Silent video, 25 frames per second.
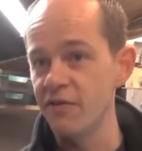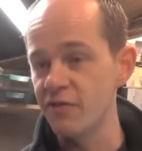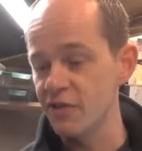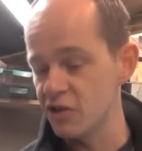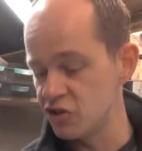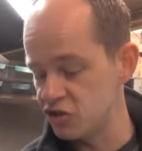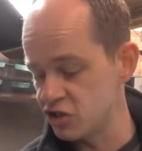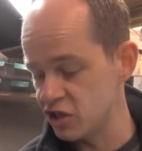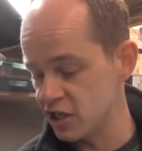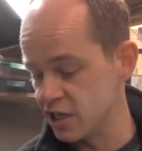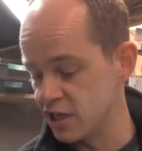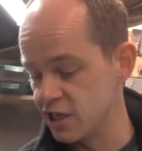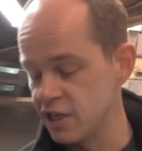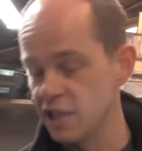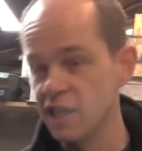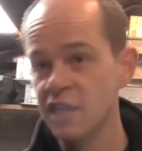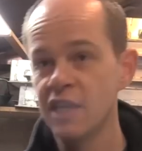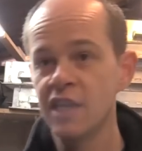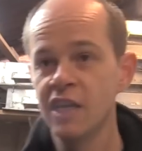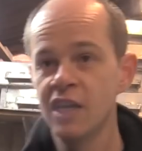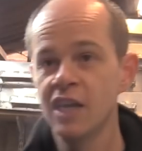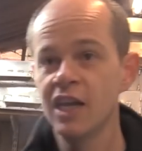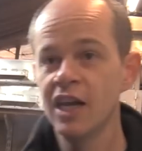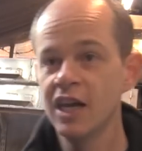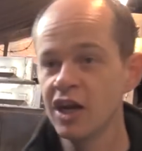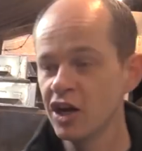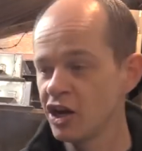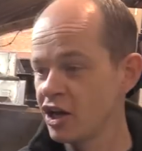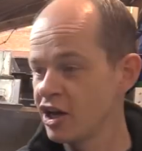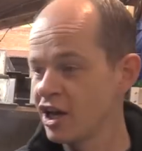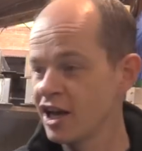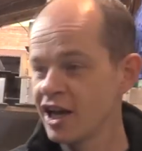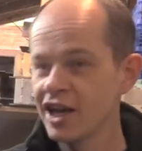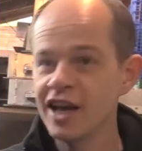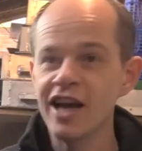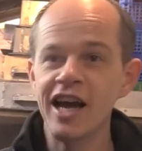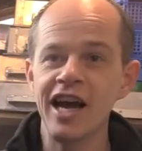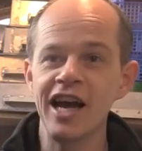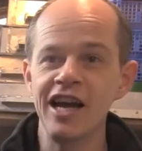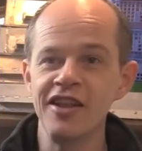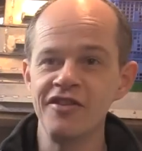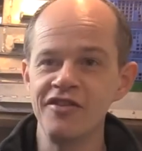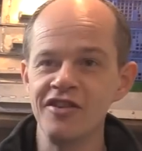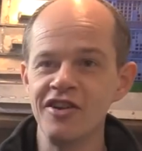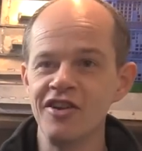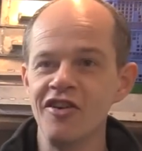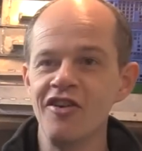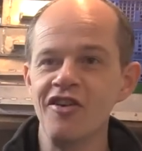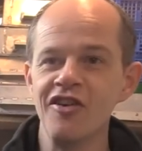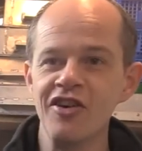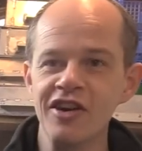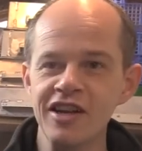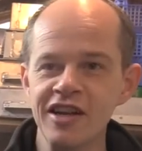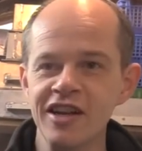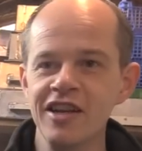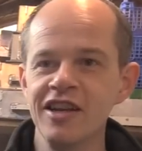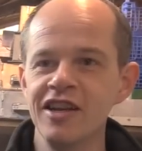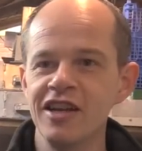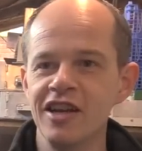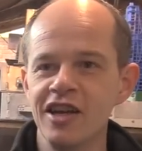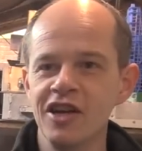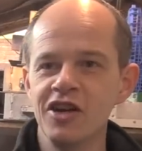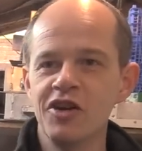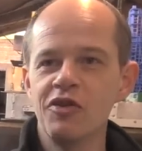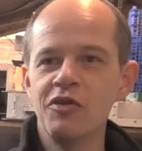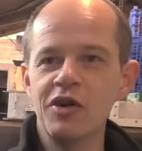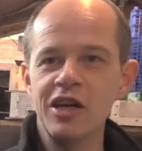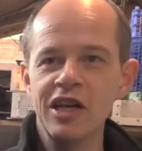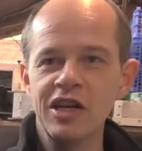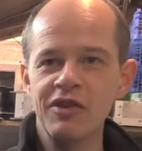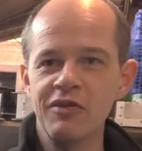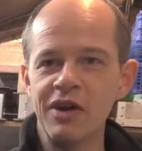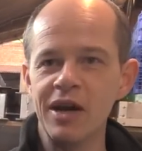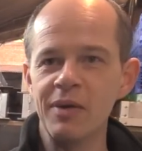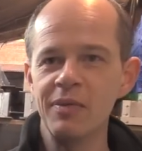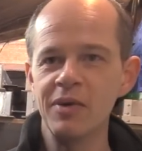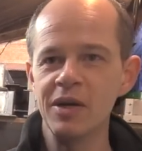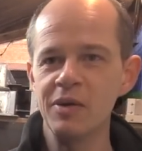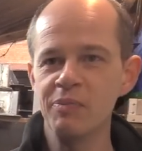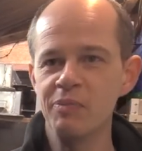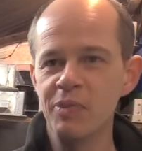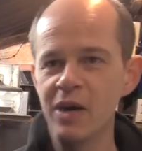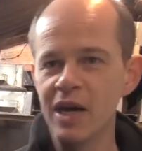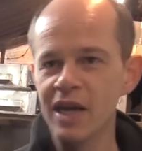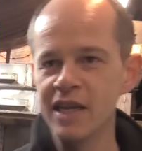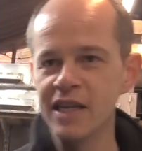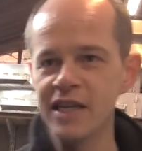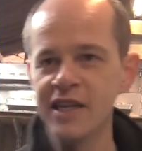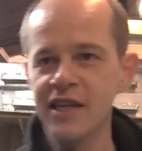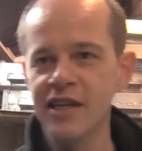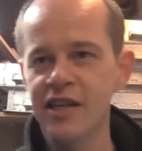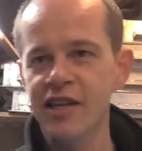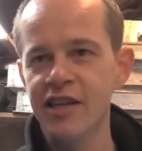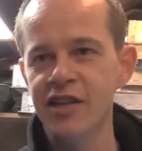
fishing Hands aligned, line and quickly grabbing a bait,